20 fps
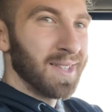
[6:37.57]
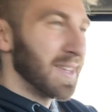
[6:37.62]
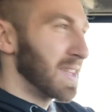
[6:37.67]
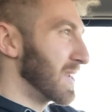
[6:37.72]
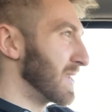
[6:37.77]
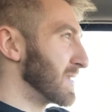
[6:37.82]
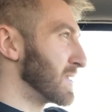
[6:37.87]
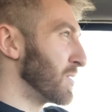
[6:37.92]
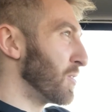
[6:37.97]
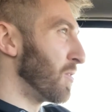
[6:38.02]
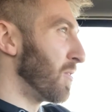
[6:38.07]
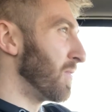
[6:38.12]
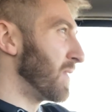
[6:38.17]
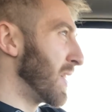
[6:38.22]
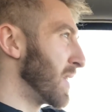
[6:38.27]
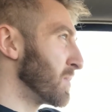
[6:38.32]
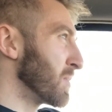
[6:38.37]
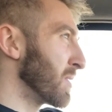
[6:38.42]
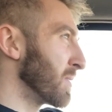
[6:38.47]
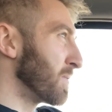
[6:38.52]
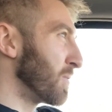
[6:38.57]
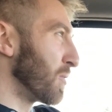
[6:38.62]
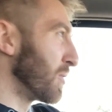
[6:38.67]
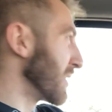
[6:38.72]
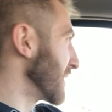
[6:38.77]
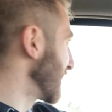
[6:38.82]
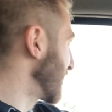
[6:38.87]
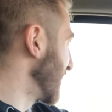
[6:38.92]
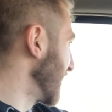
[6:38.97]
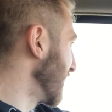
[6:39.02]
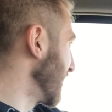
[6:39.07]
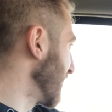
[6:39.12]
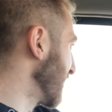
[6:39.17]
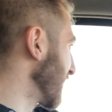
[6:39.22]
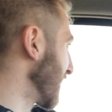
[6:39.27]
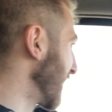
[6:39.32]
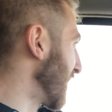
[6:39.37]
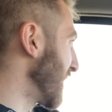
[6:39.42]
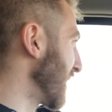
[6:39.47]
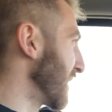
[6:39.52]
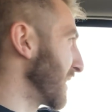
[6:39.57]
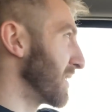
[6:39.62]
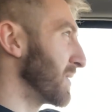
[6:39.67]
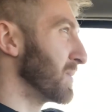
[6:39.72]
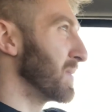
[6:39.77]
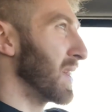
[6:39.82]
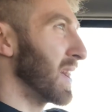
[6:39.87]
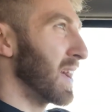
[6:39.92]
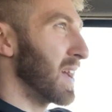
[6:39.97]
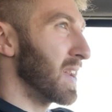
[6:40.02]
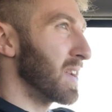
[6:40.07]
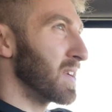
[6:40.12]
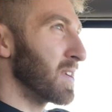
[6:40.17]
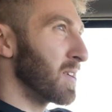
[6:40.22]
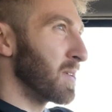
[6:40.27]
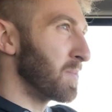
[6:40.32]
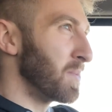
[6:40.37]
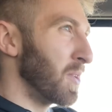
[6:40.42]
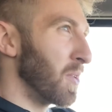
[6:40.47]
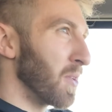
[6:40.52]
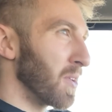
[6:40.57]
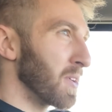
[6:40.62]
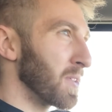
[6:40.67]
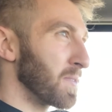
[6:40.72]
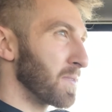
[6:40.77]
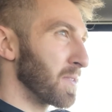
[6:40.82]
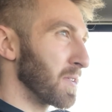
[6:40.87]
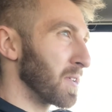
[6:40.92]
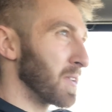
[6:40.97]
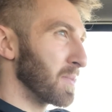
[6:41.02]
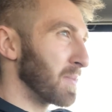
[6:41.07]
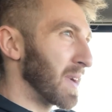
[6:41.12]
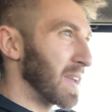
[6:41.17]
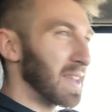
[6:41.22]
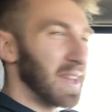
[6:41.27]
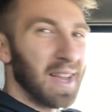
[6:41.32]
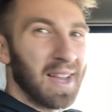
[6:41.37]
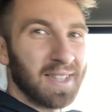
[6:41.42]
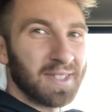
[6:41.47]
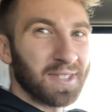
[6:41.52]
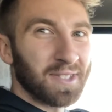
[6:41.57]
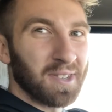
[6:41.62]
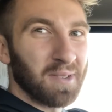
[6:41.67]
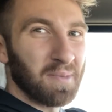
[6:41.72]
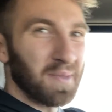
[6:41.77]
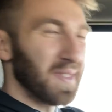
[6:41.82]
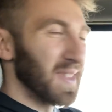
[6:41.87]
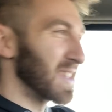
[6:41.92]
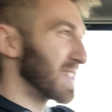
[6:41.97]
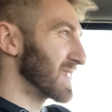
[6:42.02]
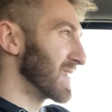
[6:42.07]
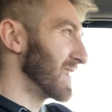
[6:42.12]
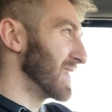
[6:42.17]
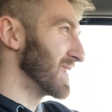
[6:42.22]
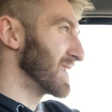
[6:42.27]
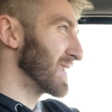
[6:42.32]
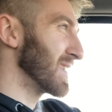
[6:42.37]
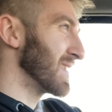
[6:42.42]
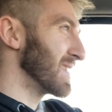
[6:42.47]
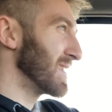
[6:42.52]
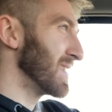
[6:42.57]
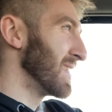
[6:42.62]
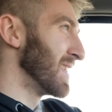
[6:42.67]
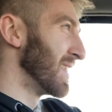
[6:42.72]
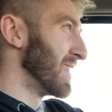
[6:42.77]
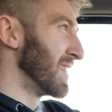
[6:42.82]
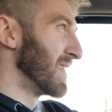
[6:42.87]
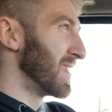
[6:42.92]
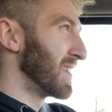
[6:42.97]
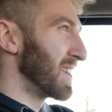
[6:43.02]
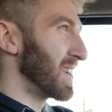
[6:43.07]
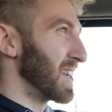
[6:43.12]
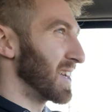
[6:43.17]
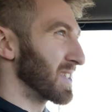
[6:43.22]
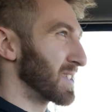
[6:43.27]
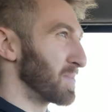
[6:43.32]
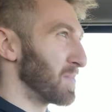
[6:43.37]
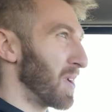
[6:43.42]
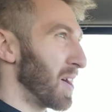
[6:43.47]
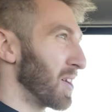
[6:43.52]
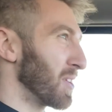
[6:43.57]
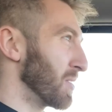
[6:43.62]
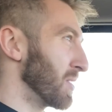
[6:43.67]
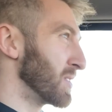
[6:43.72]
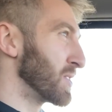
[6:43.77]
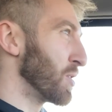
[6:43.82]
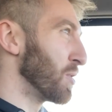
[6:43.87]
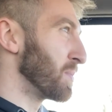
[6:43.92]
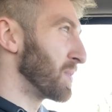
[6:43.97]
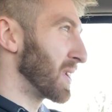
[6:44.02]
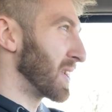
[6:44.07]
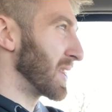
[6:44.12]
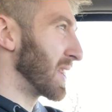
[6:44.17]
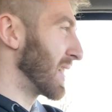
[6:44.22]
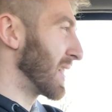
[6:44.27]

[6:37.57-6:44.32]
it is November 14th and I am headed up north for my last trip of the season. Tomorrow is opening